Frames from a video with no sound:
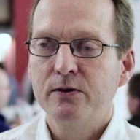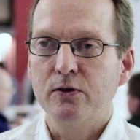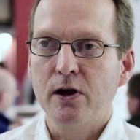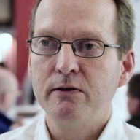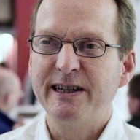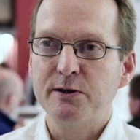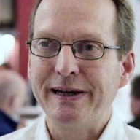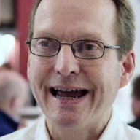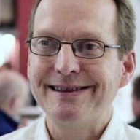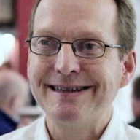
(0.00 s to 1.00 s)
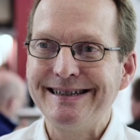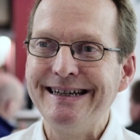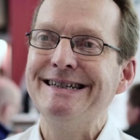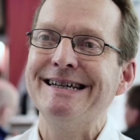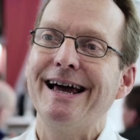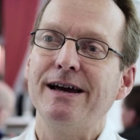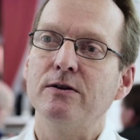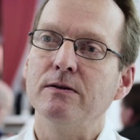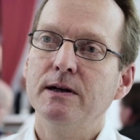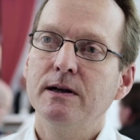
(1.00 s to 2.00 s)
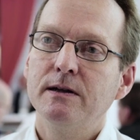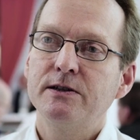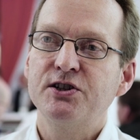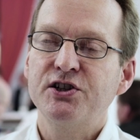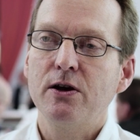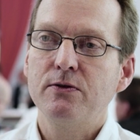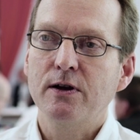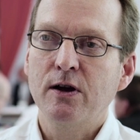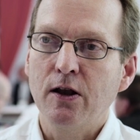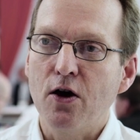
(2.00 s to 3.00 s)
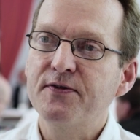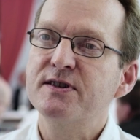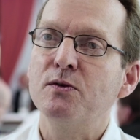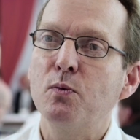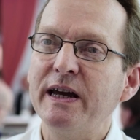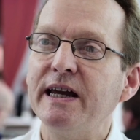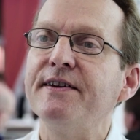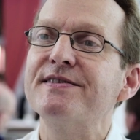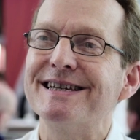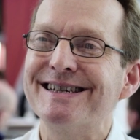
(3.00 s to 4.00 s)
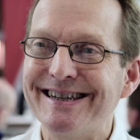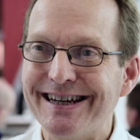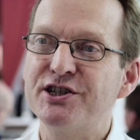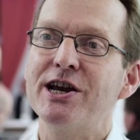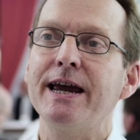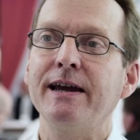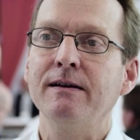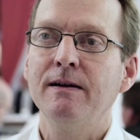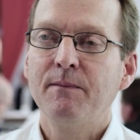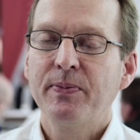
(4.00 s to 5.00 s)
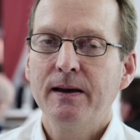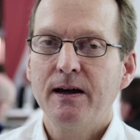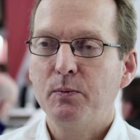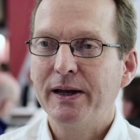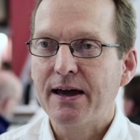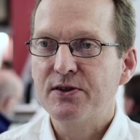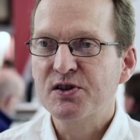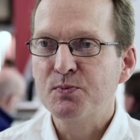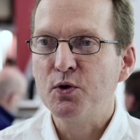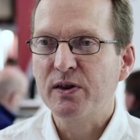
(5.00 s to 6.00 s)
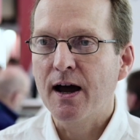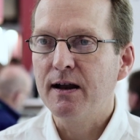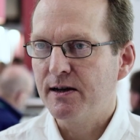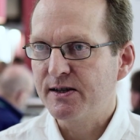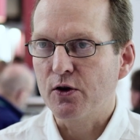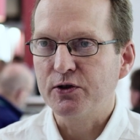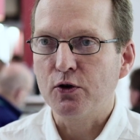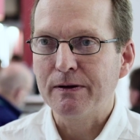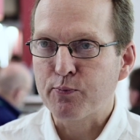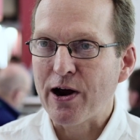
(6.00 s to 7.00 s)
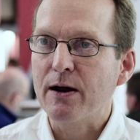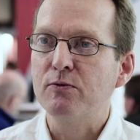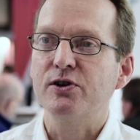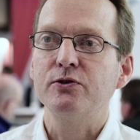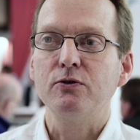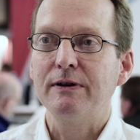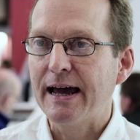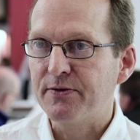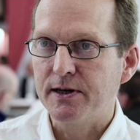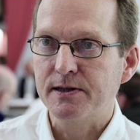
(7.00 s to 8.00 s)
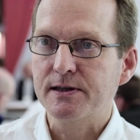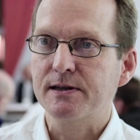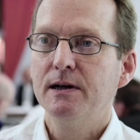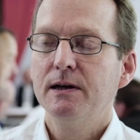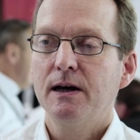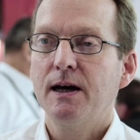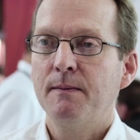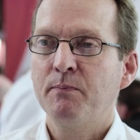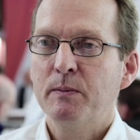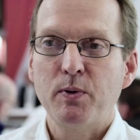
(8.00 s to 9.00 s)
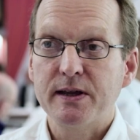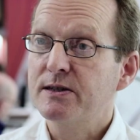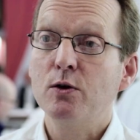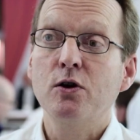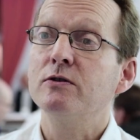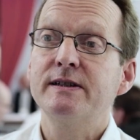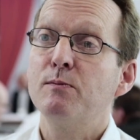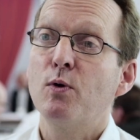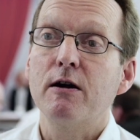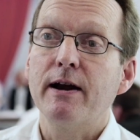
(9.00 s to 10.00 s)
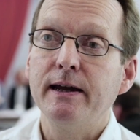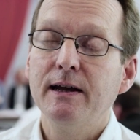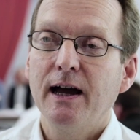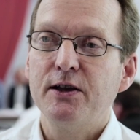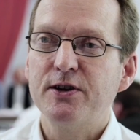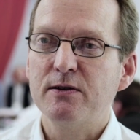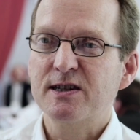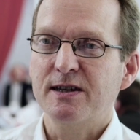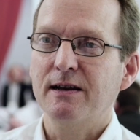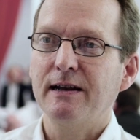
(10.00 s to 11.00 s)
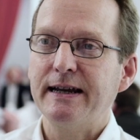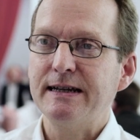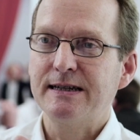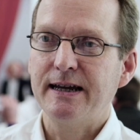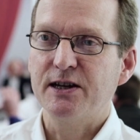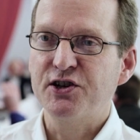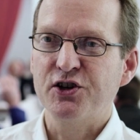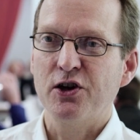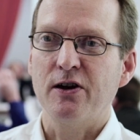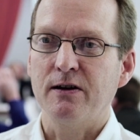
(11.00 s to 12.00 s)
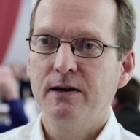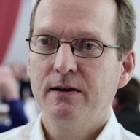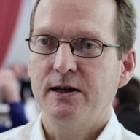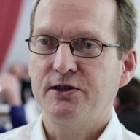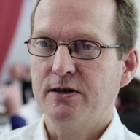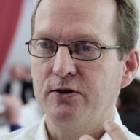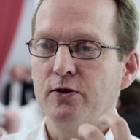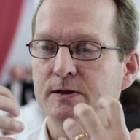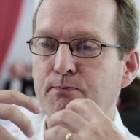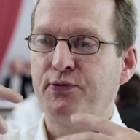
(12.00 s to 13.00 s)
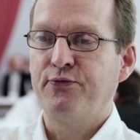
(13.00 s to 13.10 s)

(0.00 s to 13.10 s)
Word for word: Not only do we get the detail to show the cloths, the weaves, the stitching, uh, we get the smooth colours on your browns, on your leathers, um, but there's no content moire, and you don't suddenly see a shirt that just looks,